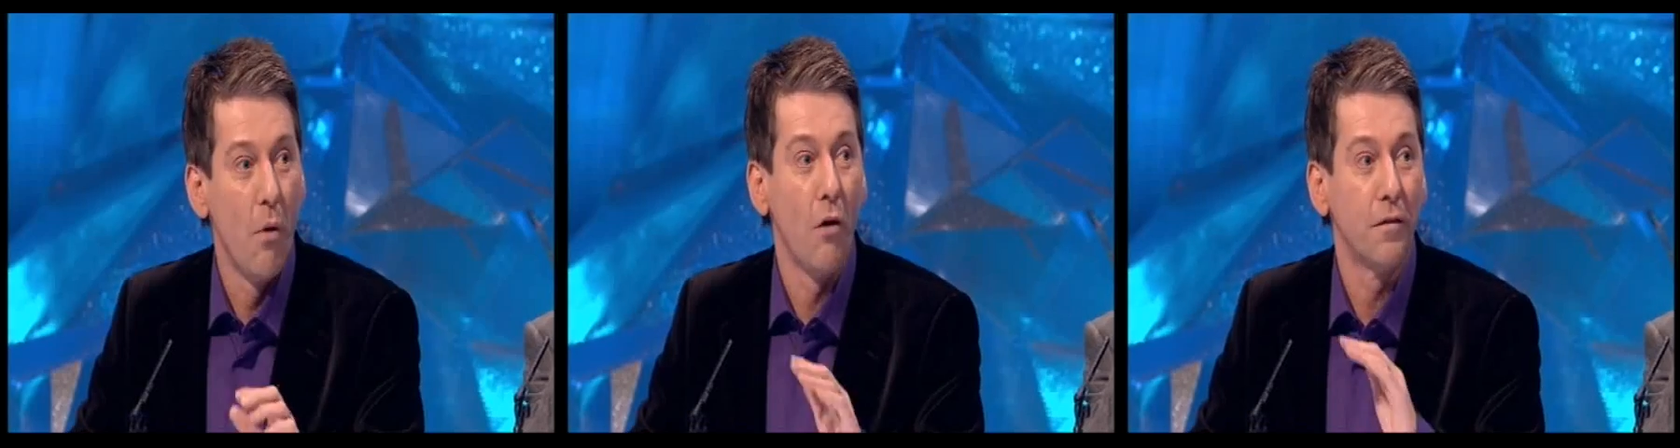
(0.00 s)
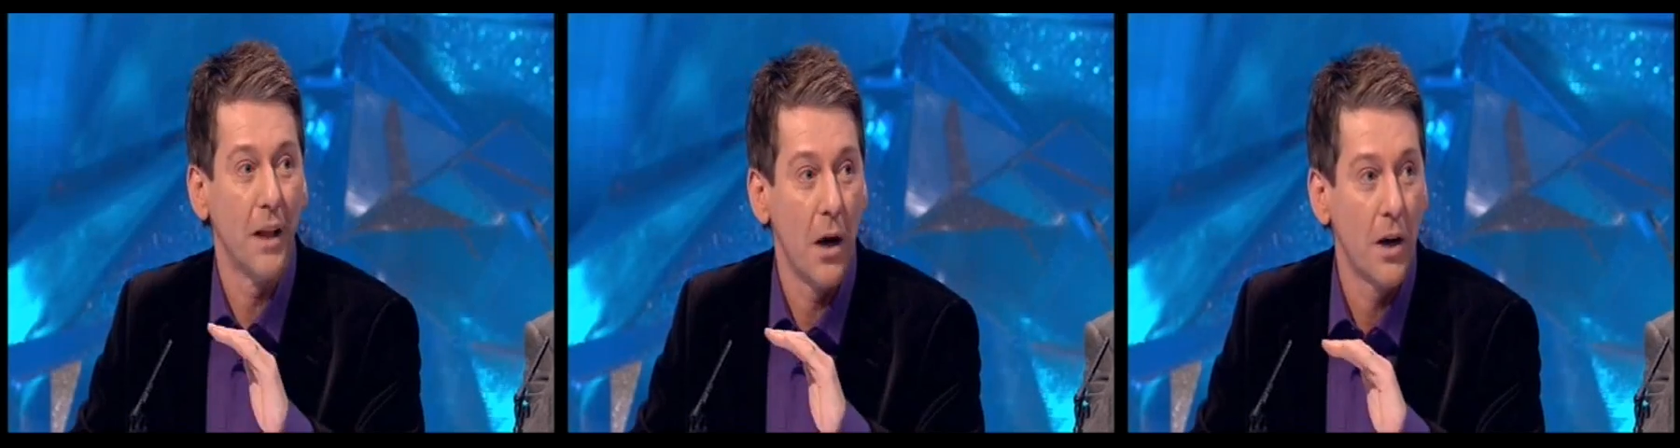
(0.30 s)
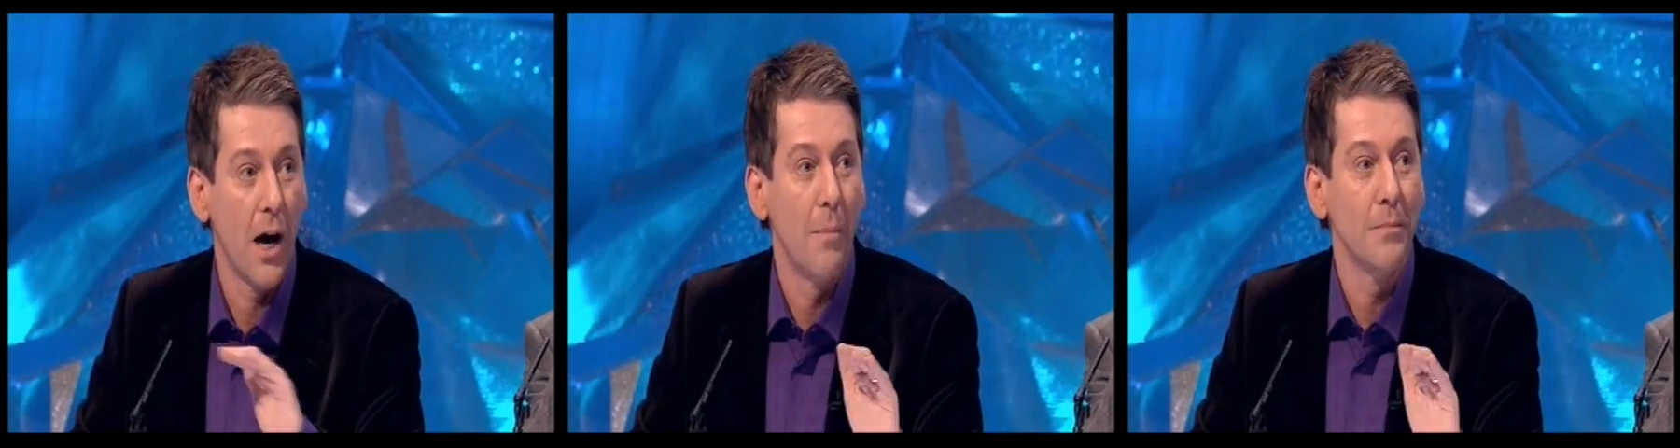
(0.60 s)
flow
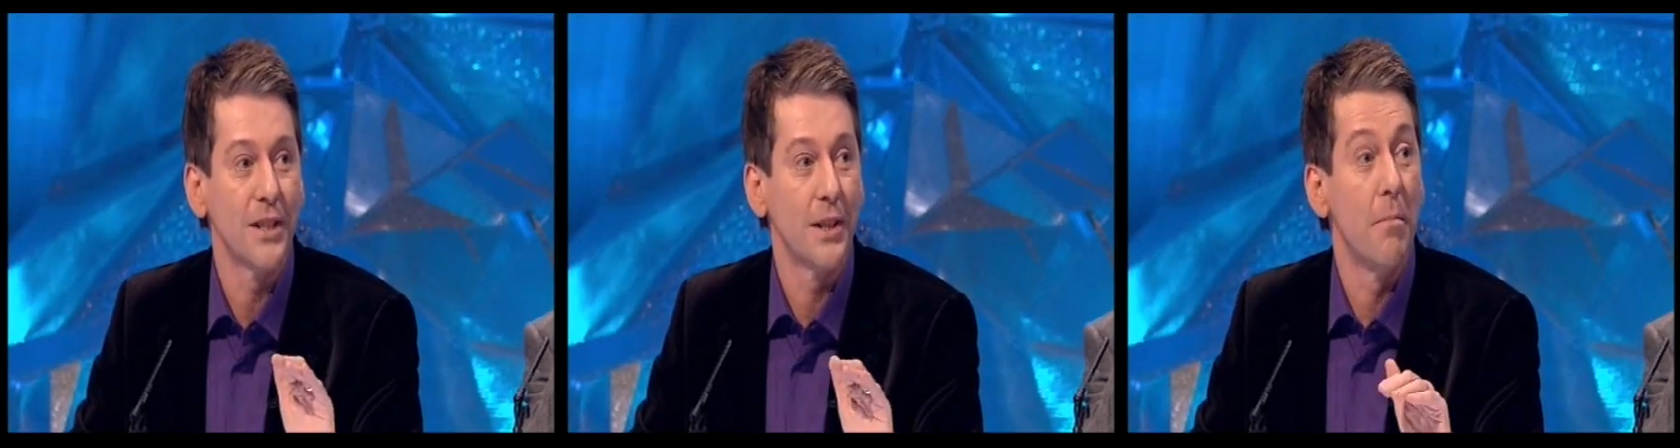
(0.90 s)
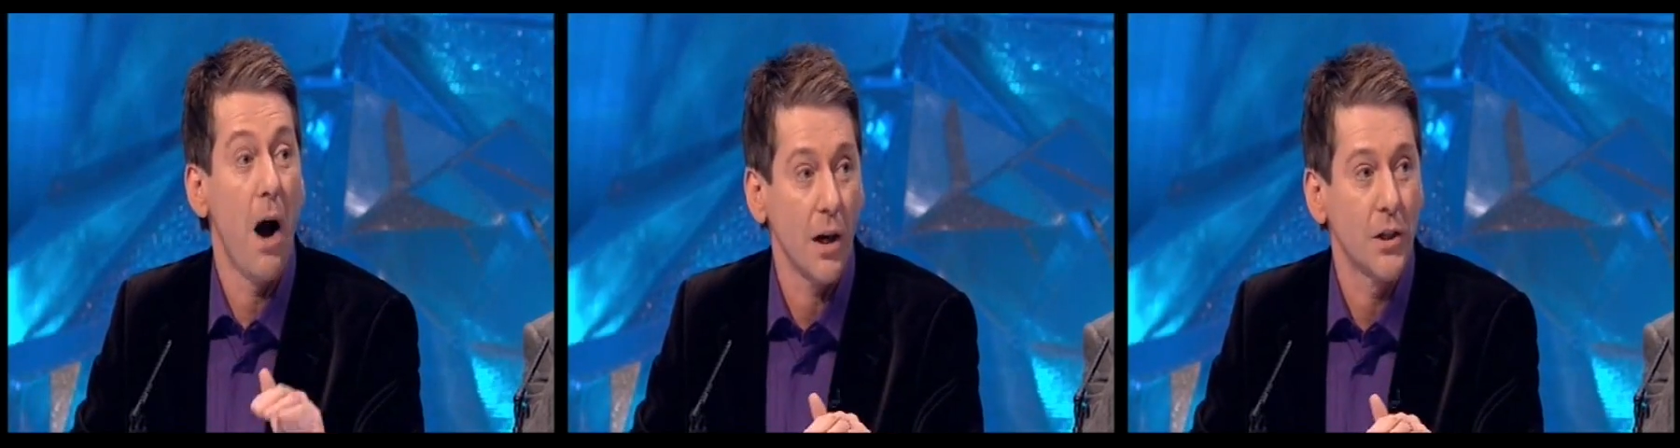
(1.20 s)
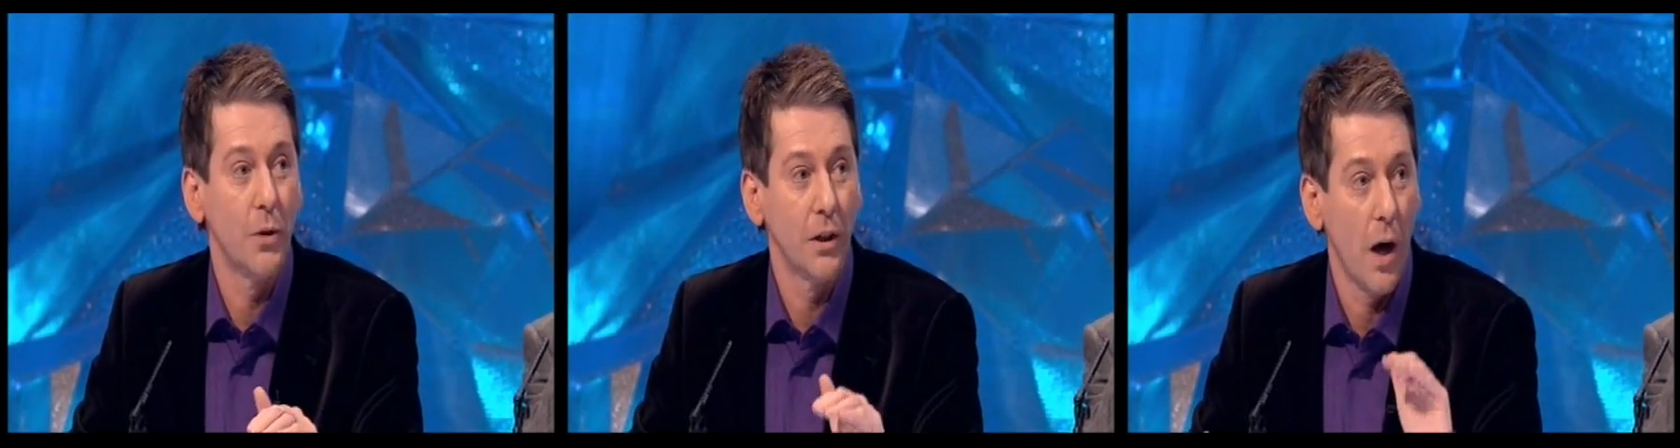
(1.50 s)
comes, the
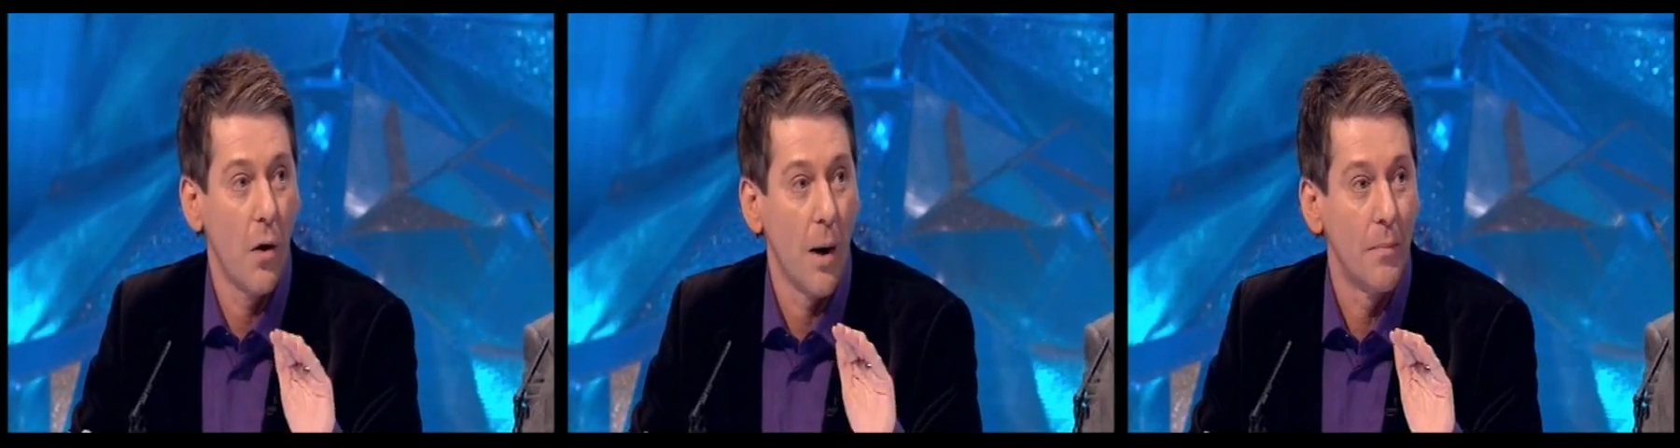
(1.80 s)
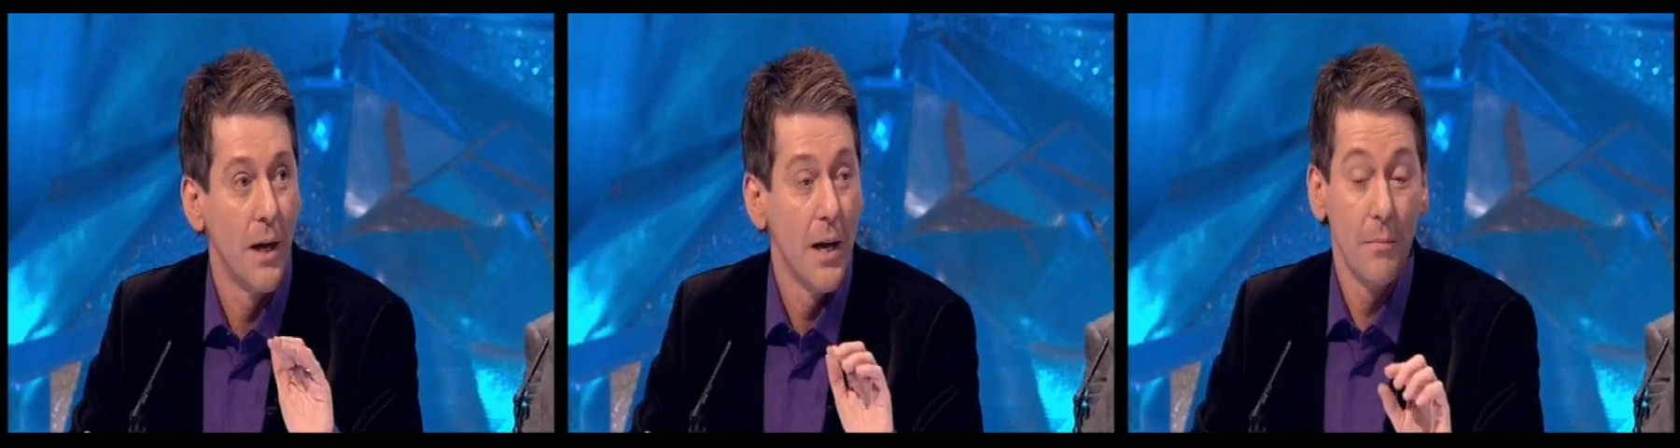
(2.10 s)
marks will go up.